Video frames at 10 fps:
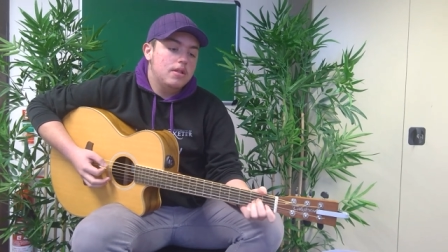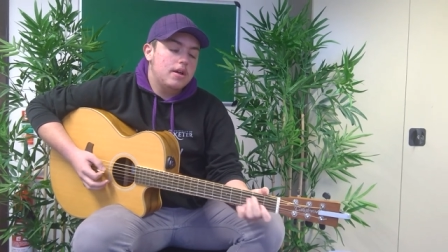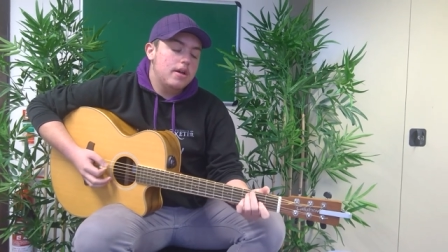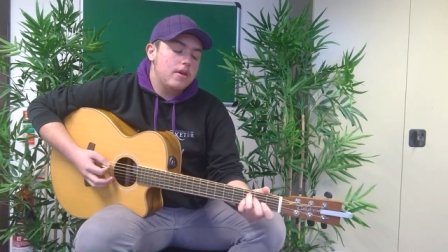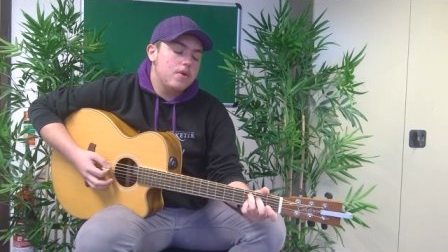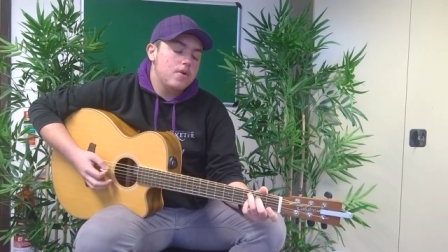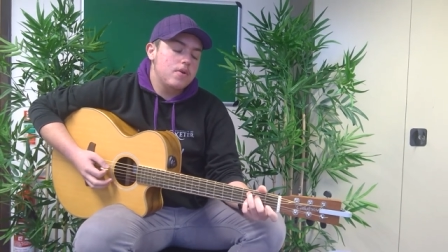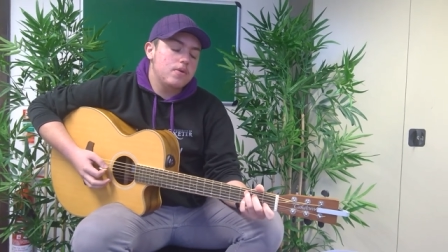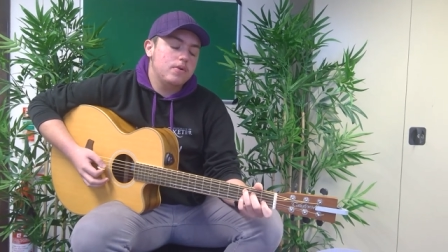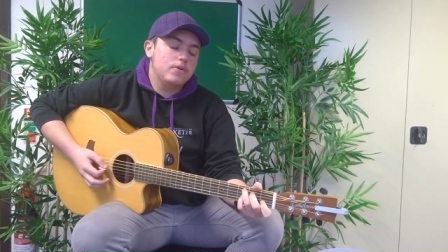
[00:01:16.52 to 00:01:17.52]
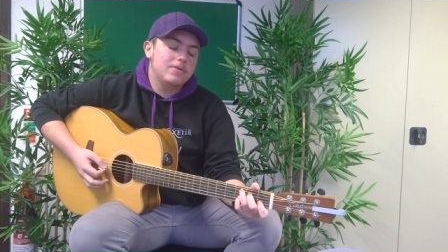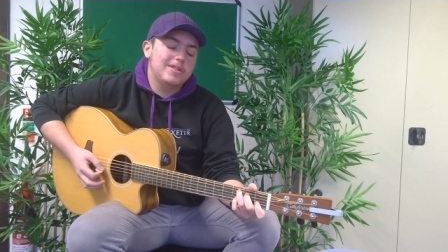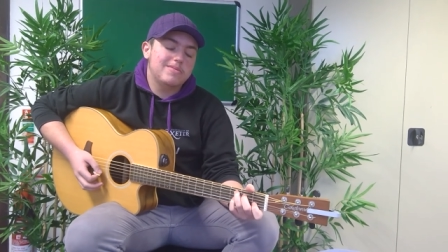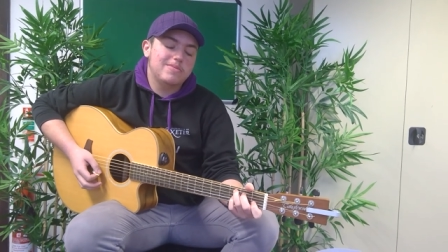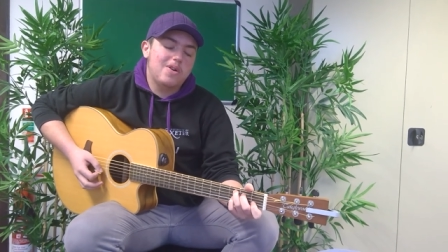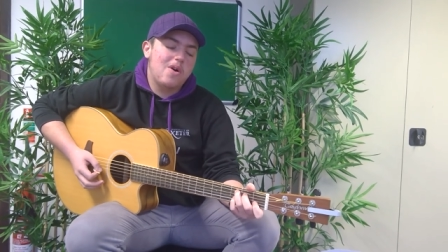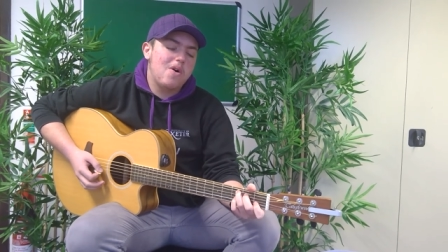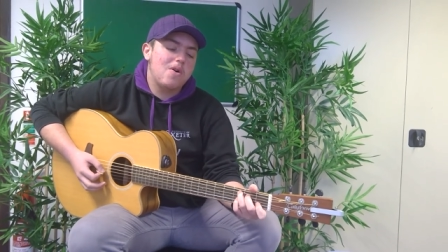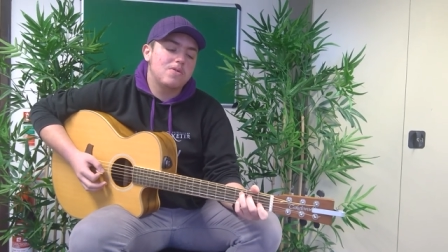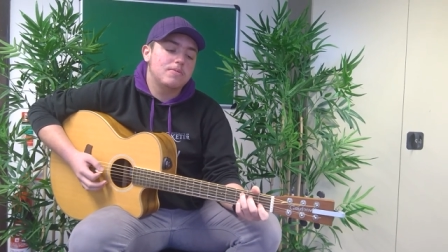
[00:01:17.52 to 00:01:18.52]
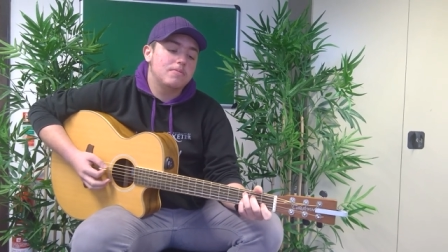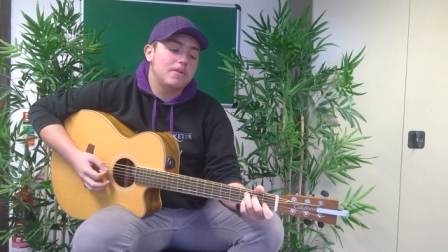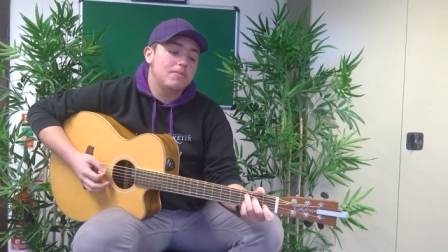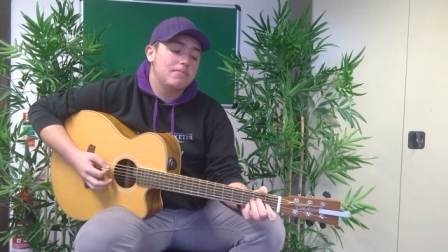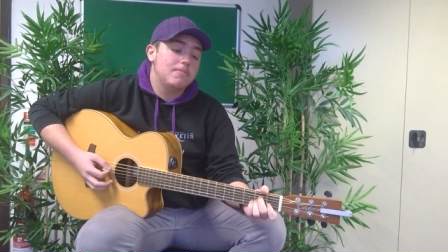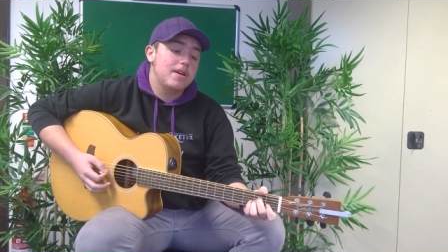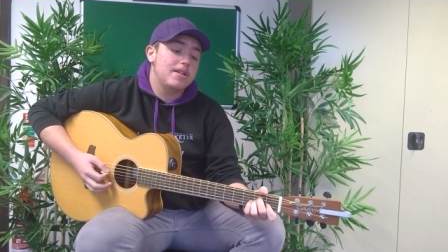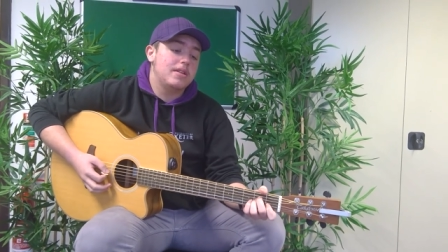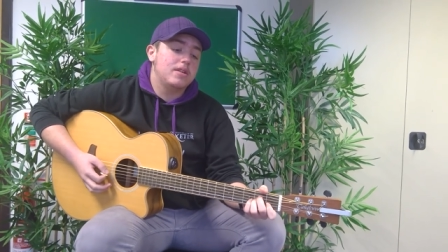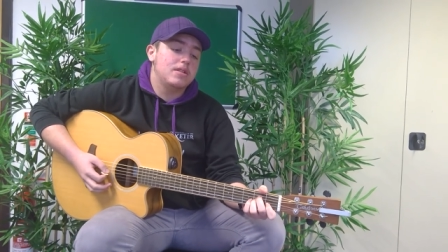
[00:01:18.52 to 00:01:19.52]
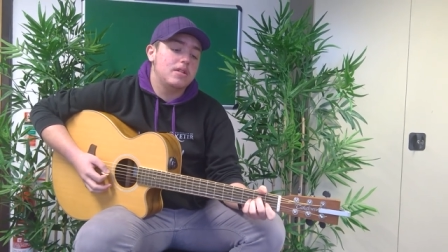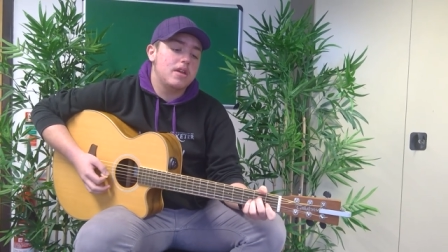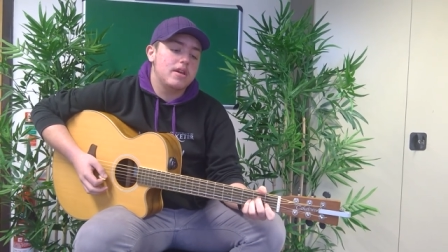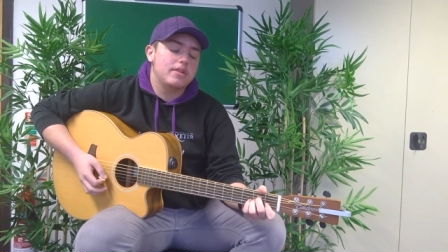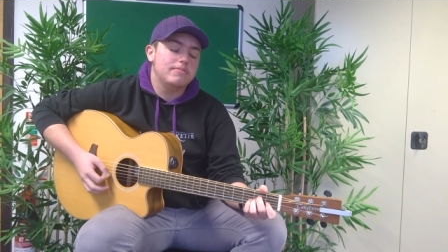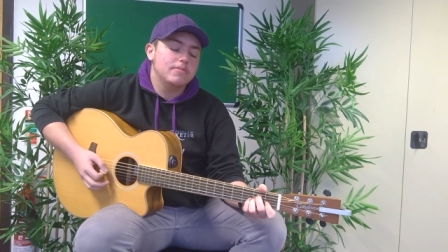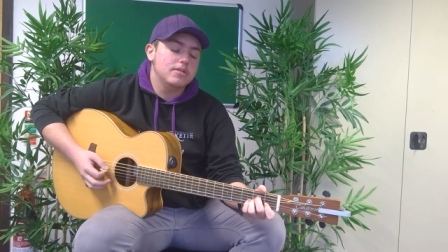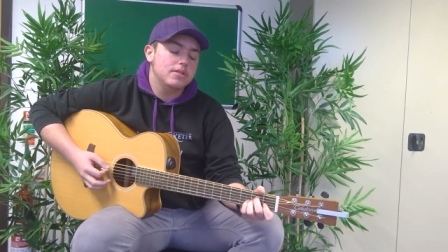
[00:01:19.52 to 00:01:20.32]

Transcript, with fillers: I heard them call me many names